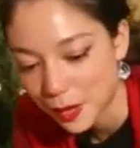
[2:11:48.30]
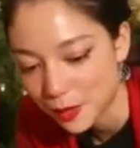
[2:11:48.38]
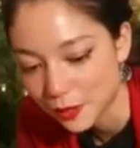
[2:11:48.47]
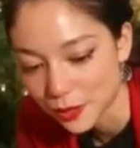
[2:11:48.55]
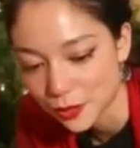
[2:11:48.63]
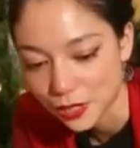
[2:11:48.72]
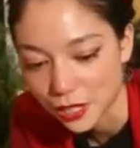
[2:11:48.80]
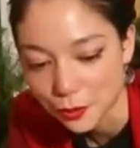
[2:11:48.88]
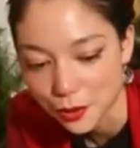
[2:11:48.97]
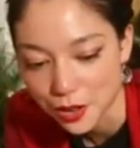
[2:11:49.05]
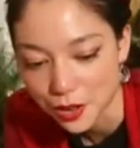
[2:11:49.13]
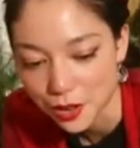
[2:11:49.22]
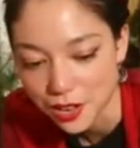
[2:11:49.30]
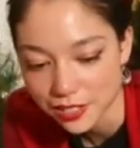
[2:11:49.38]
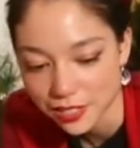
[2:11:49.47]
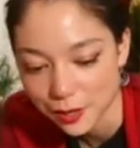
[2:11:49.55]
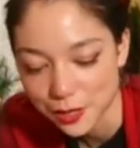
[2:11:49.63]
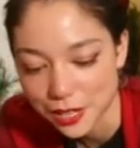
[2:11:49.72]
also drinking wine at the same
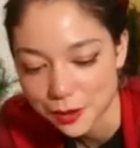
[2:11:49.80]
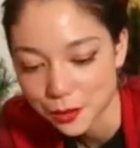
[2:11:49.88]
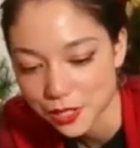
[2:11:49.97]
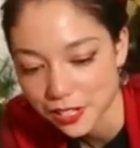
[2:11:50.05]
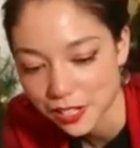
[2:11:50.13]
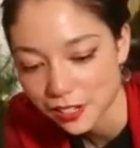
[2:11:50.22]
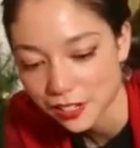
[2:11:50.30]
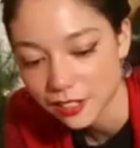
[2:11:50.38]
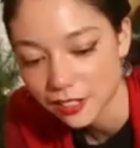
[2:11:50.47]
time, was not.